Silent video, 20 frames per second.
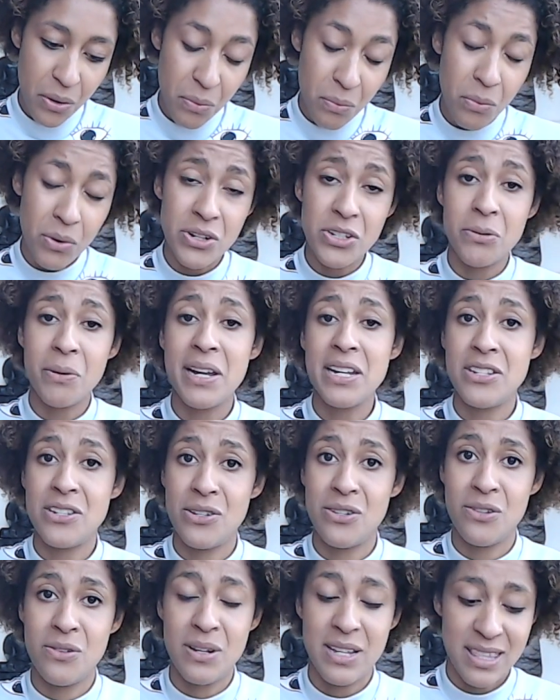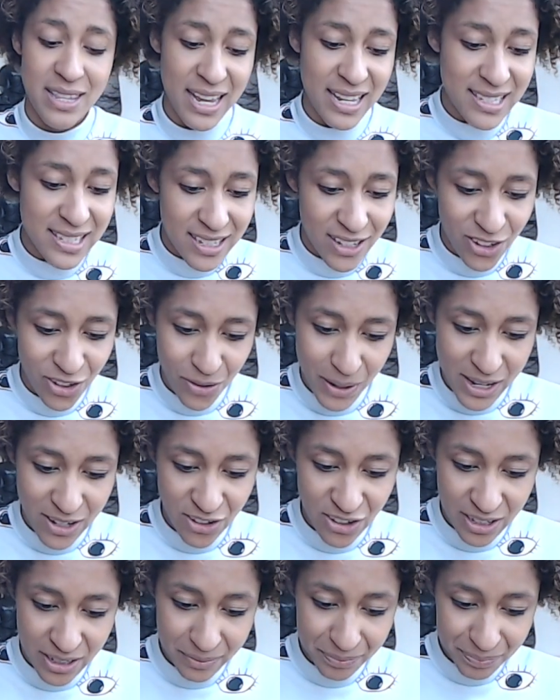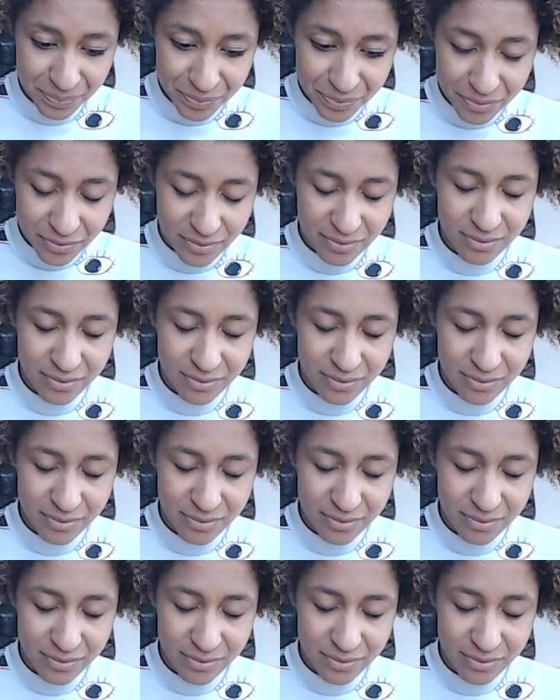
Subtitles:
What do I do in that situation?